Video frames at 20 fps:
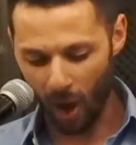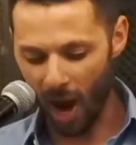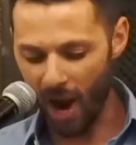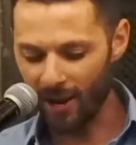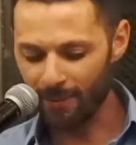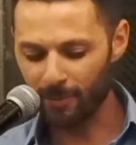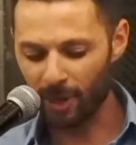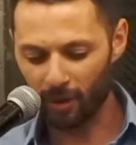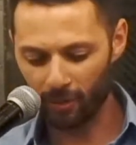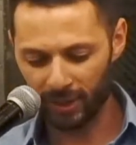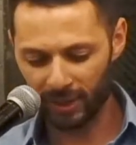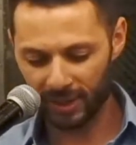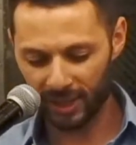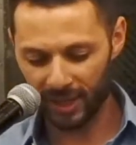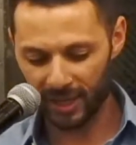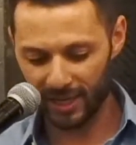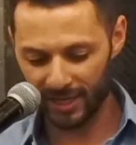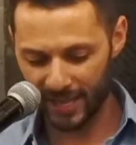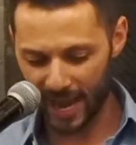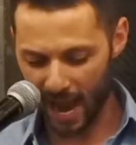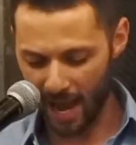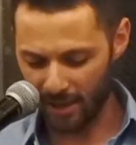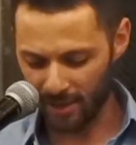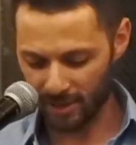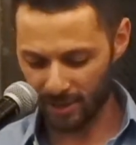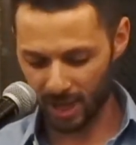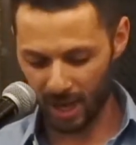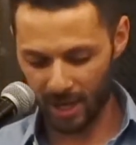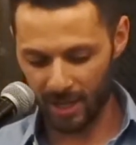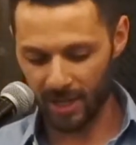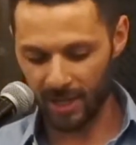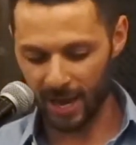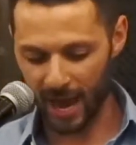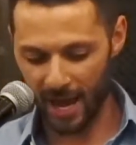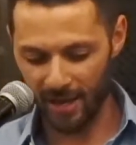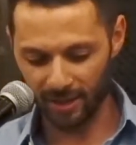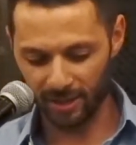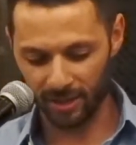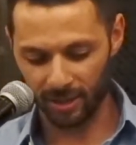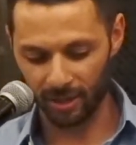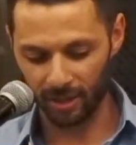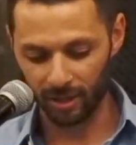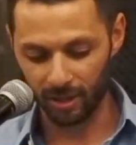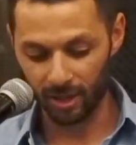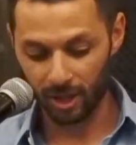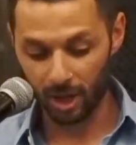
I'm going to hit yes and hit enter.